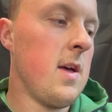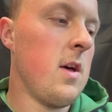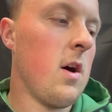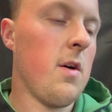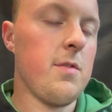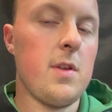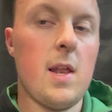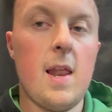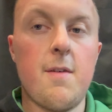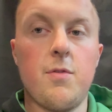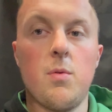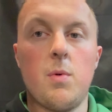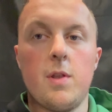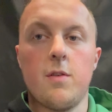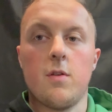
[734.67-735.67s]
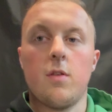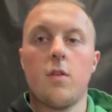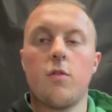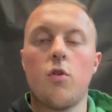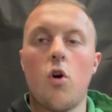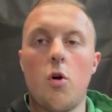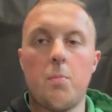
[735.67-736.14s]
Obviously I left the ones on the
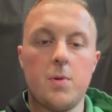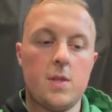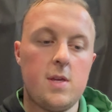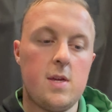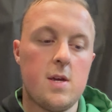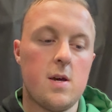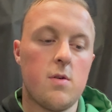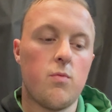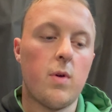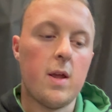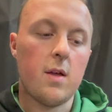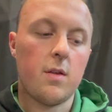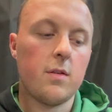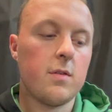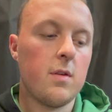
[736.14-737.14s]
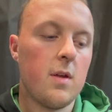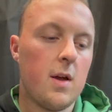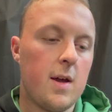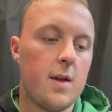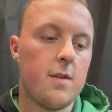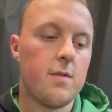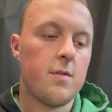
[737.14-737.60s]
top of the rails,
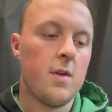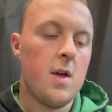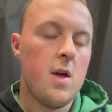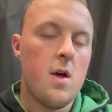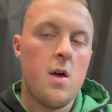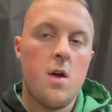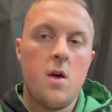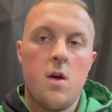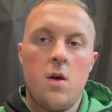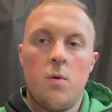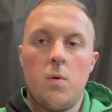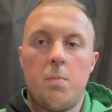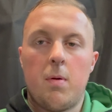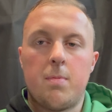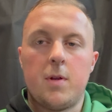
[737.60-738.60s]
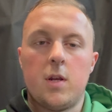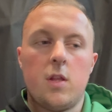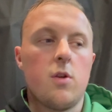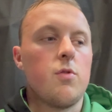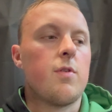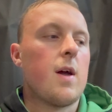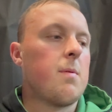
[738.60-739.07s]
as we're probably going to
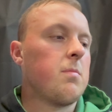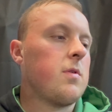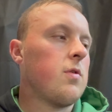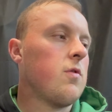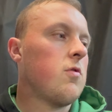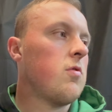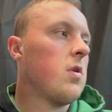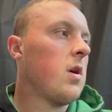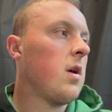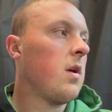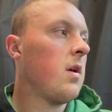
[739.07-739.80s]
use them to